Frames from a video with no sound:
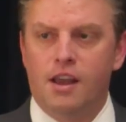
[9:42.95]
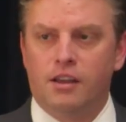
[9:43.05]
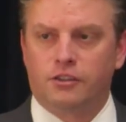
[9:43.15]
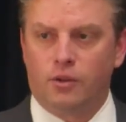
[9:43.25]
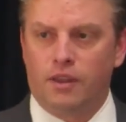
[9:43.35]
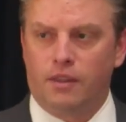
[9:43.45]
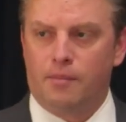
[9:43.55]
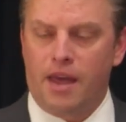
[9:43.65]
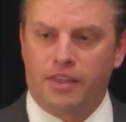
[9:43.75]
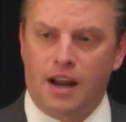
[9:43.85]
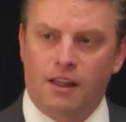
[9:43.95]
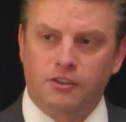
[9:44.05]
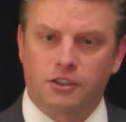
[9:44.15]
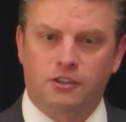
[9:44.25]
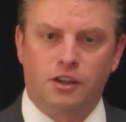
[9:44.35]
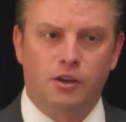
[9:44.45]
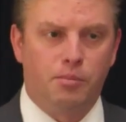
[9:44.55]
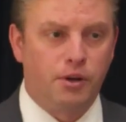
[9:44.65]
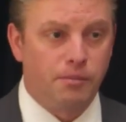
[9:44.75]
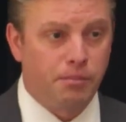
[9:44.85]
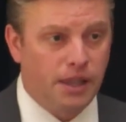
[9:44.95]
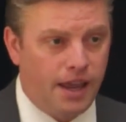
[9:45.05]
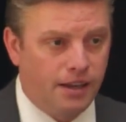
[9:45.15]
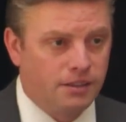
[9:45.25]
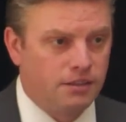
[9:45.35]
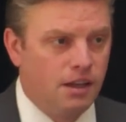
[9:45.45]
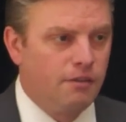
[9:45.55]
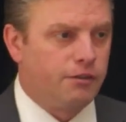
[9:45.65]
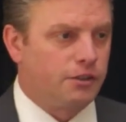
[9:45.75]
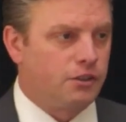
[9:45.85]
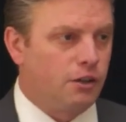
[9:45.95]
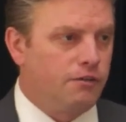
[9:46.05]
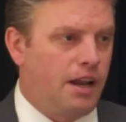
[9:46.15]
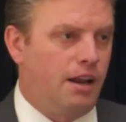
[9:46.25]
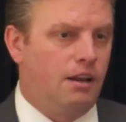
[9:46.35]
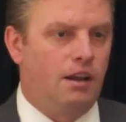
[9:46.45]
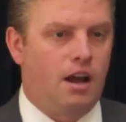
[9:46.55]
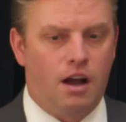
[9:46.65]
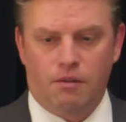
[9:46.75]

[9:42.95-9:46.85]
so that the methodologies that you put in place for surveying